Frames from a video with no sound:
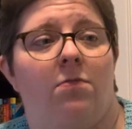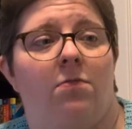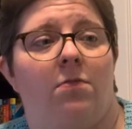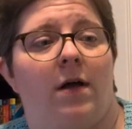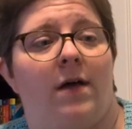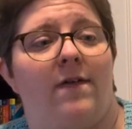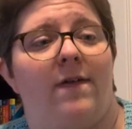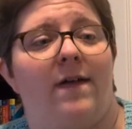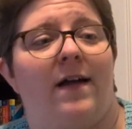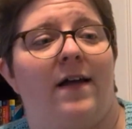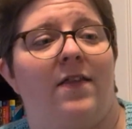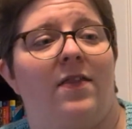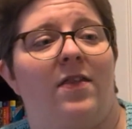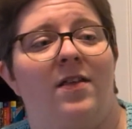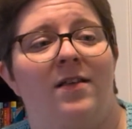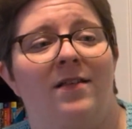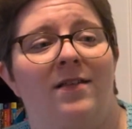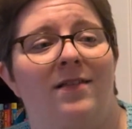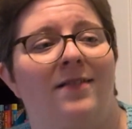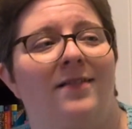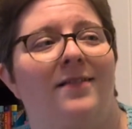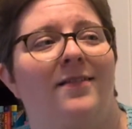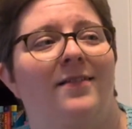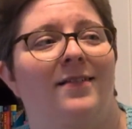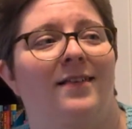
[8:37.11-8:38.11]
I've had
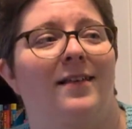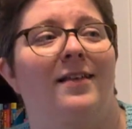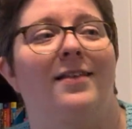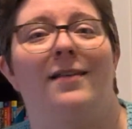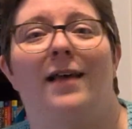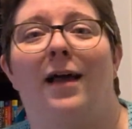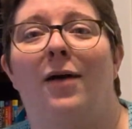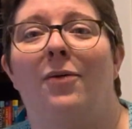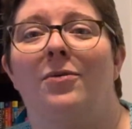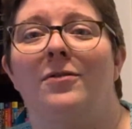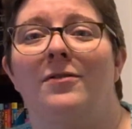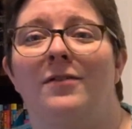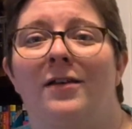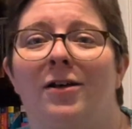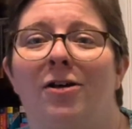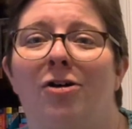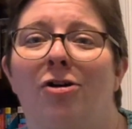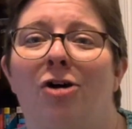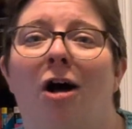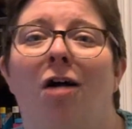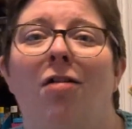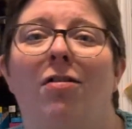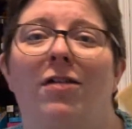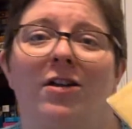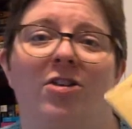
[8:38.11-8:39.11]
this since I was in
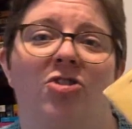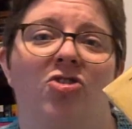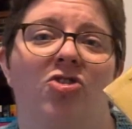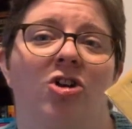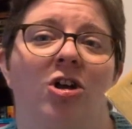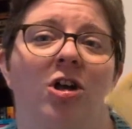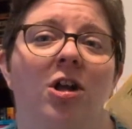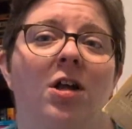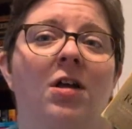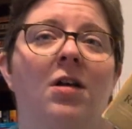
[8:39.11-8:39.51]
college